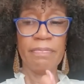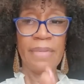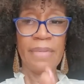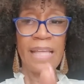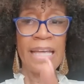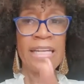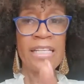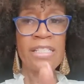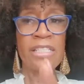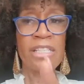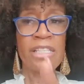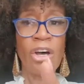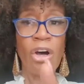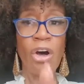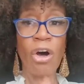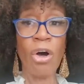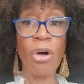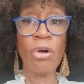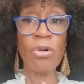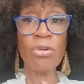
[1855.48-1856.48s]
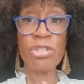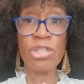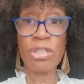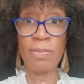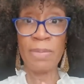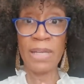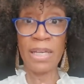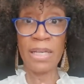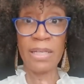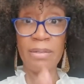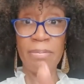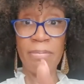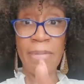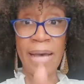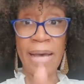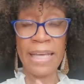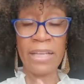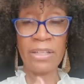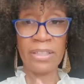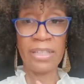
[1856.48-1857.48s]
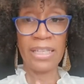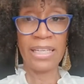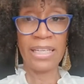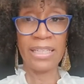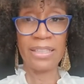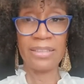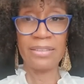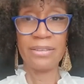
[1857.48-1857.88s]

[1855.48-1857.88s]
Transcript: That is the ultimate Michaeline.